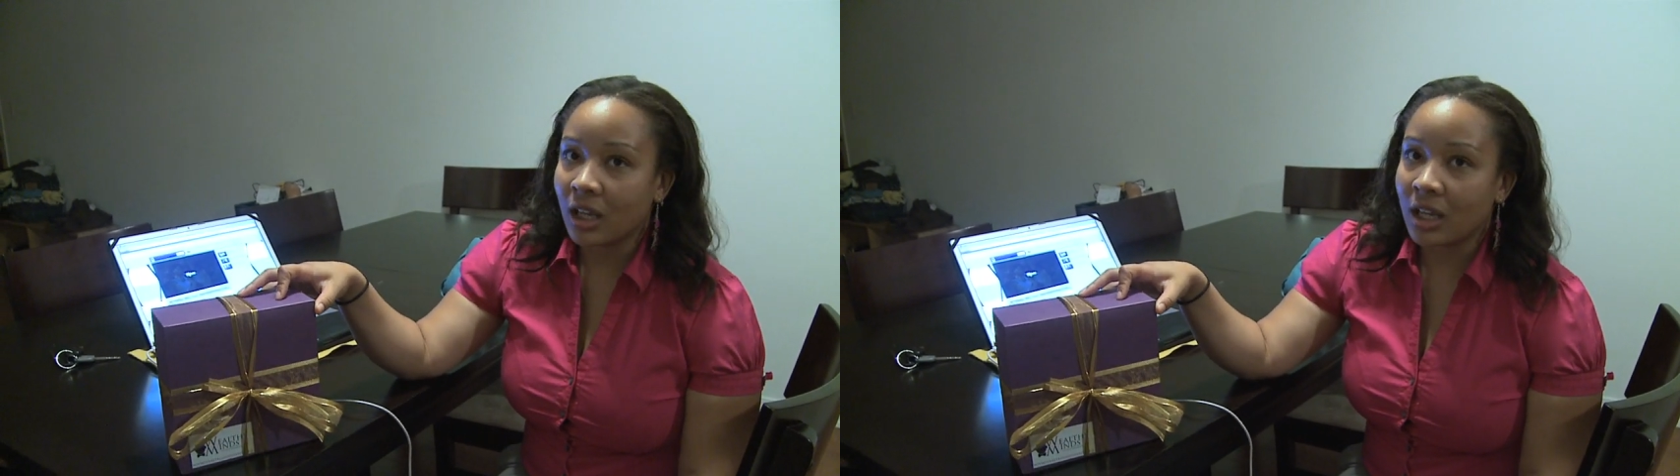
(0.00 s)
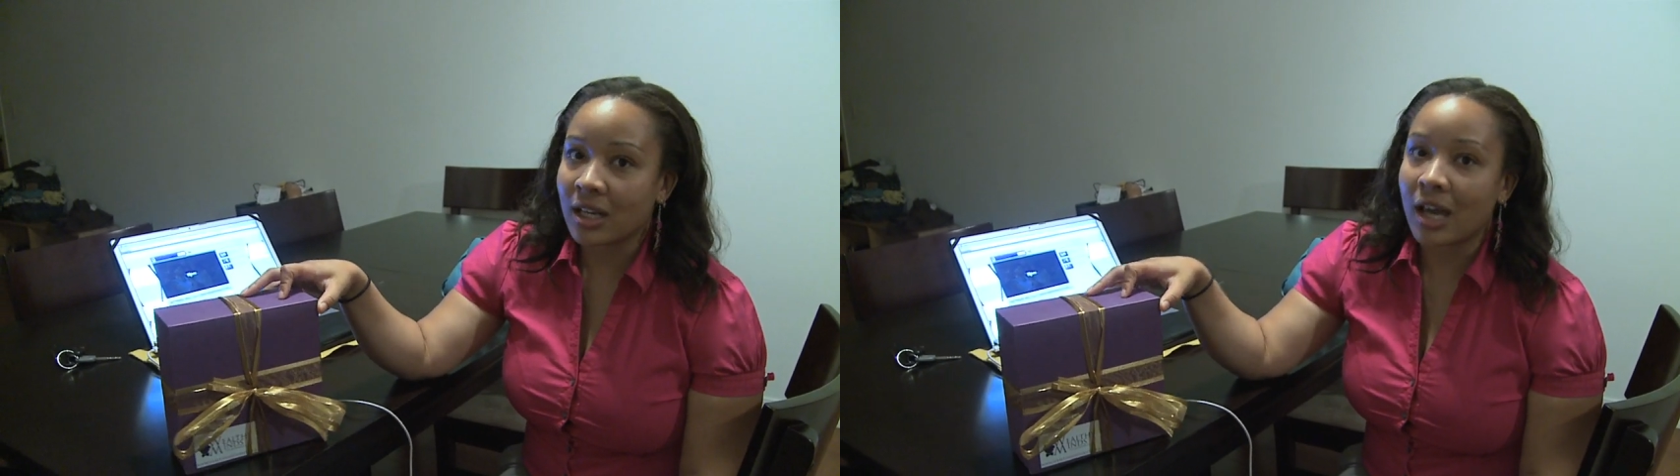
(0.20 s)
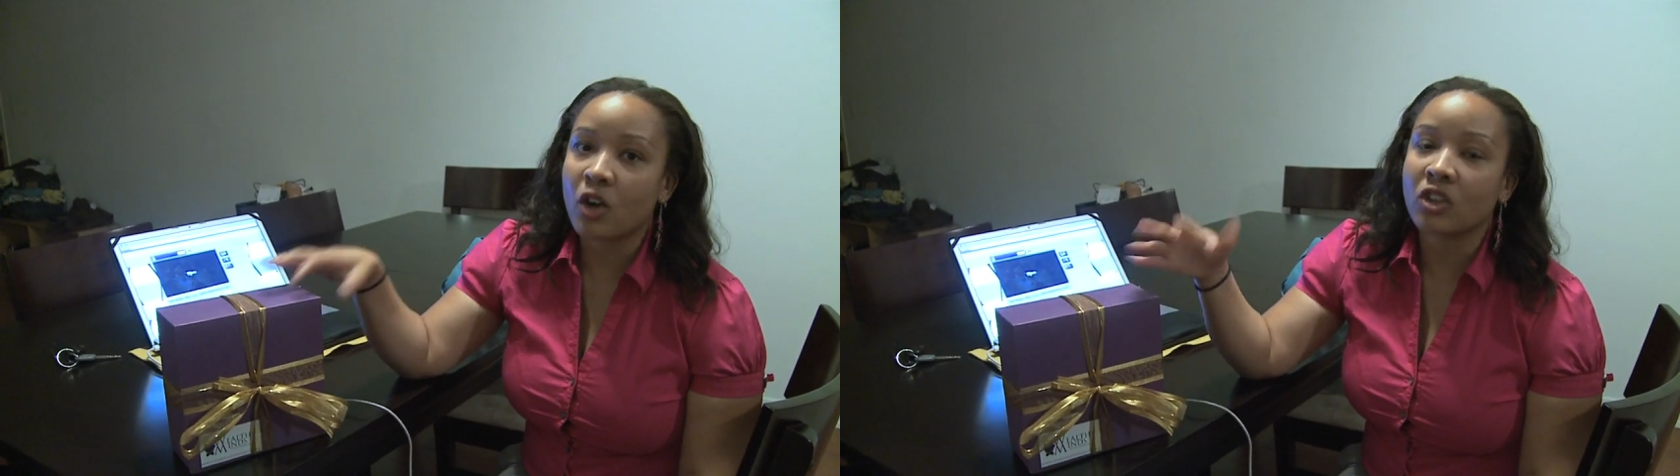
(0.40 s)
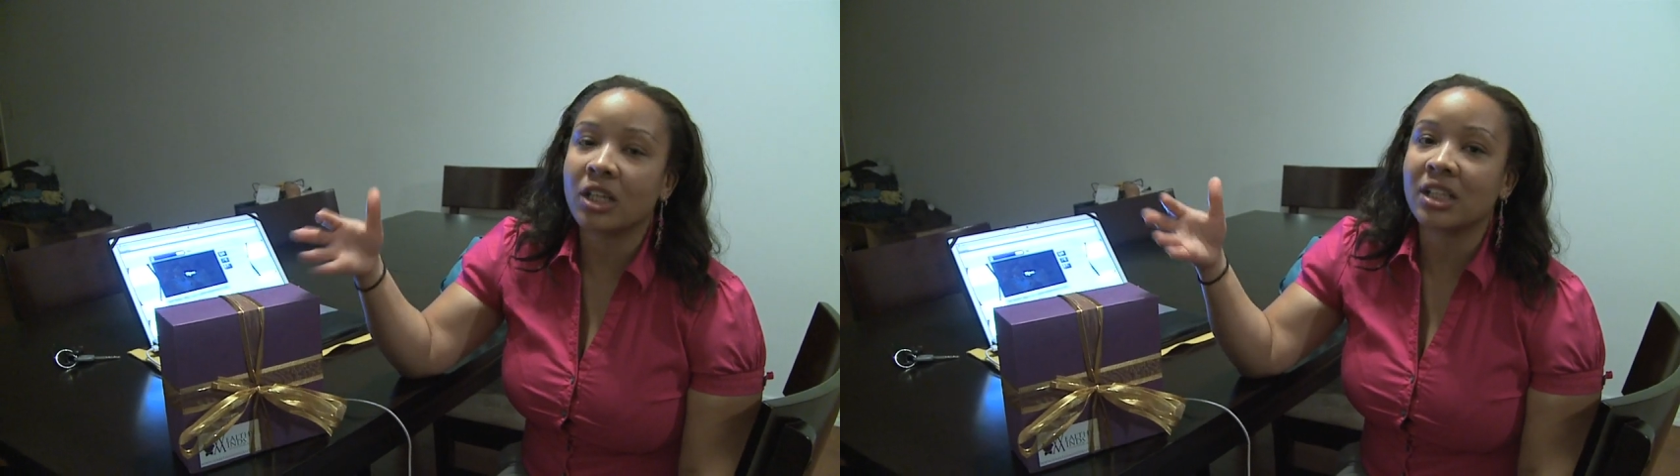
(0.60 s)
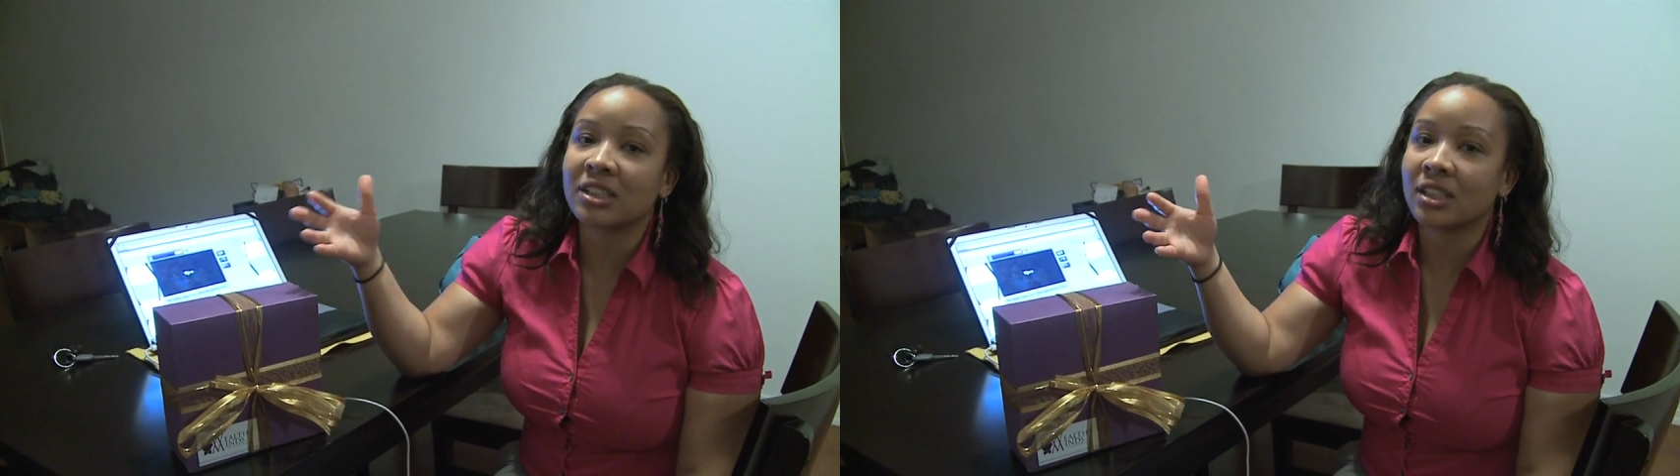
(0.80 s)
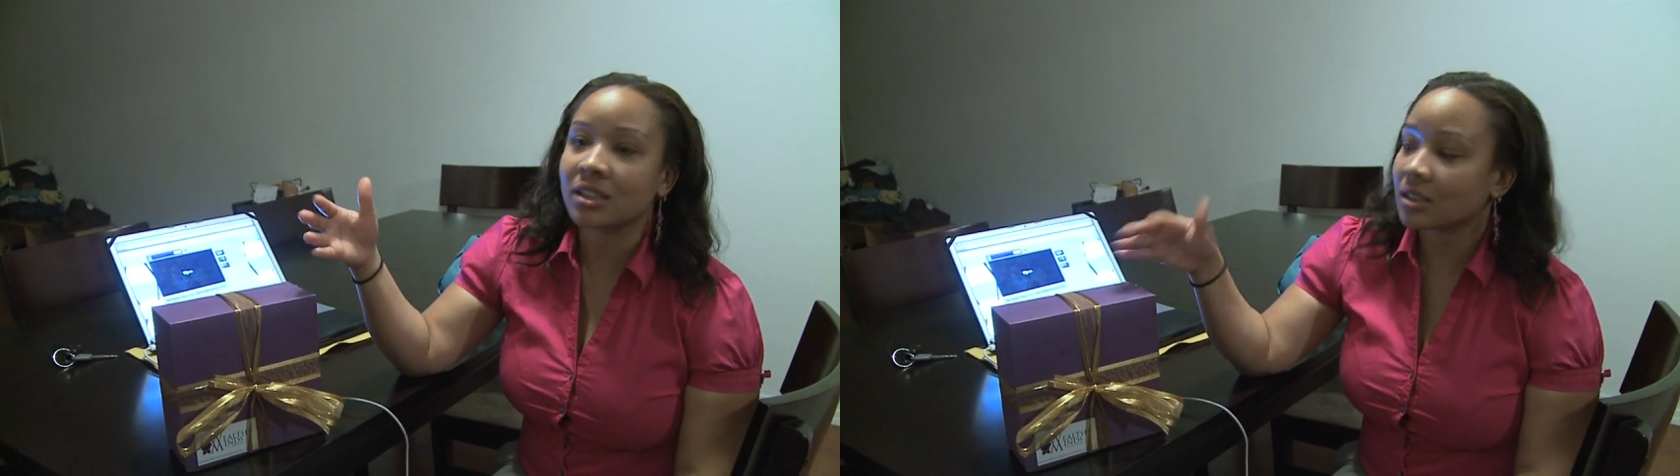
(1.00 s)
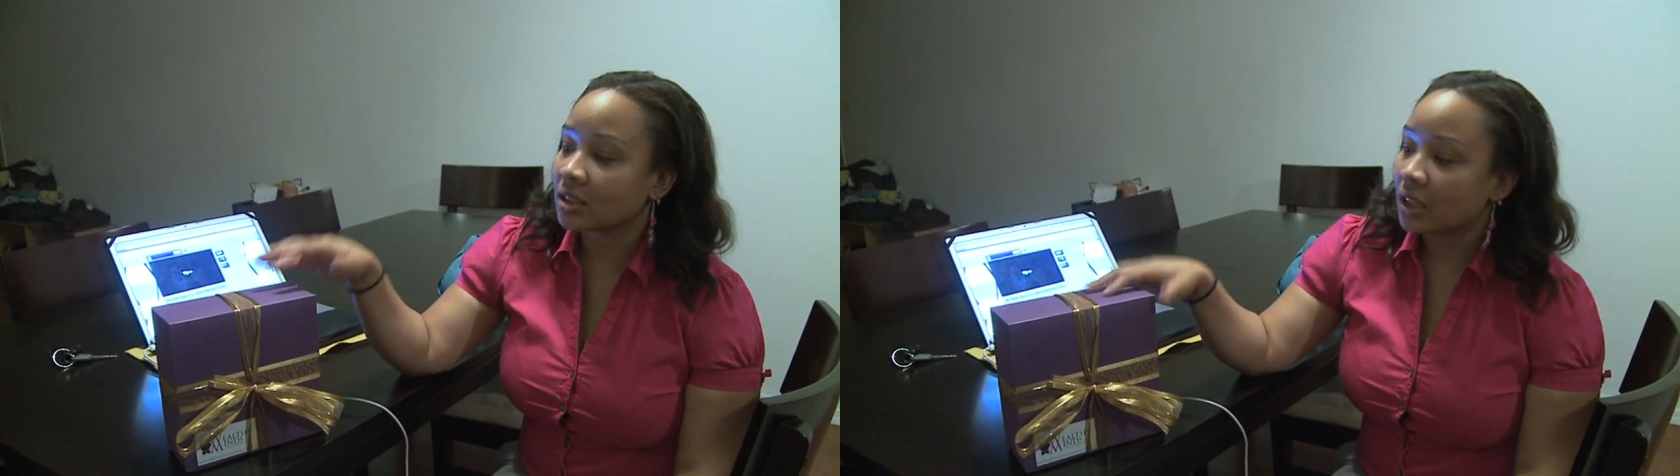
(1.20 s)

And not only is this